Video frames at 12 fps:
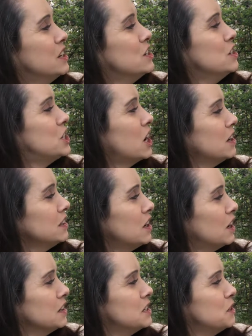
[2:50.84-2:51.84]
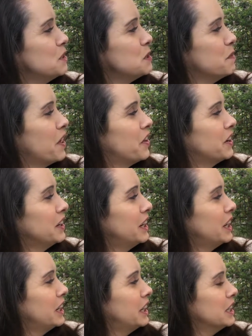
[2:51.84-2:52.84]
Jean called to his mother and
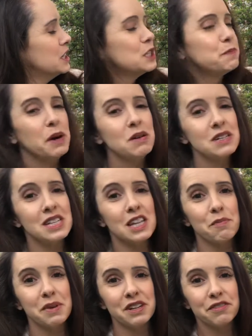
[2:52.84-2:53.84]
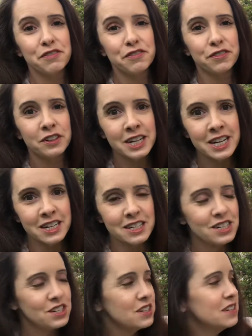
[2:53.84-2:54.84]
Nanny and spoke to them in
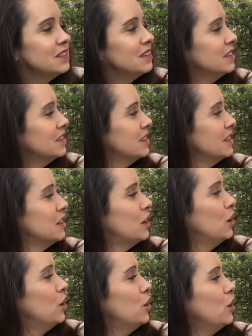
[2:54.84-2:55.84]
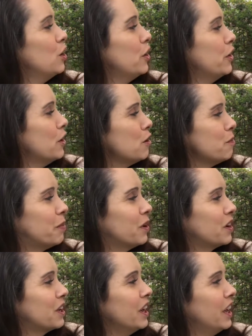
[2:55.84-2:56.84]
French. "Un
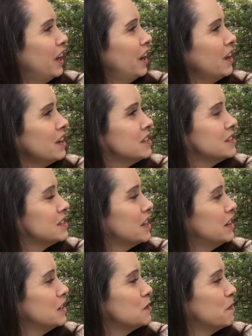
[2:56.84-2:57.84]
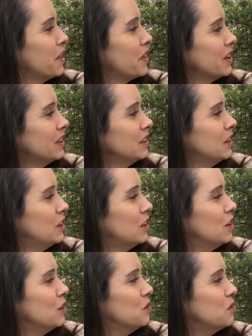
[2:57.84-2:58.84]
bouquet?" said his mother.
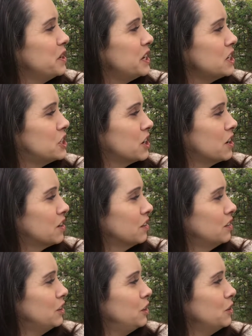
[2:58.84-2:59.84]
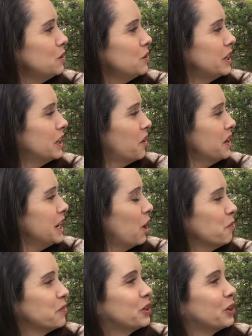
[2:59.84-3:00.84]
"Oui, Jean, you go and
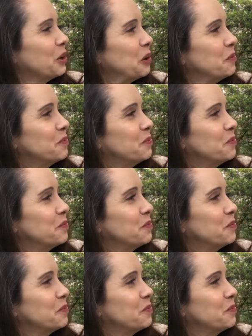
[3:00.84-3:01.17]
help the girl."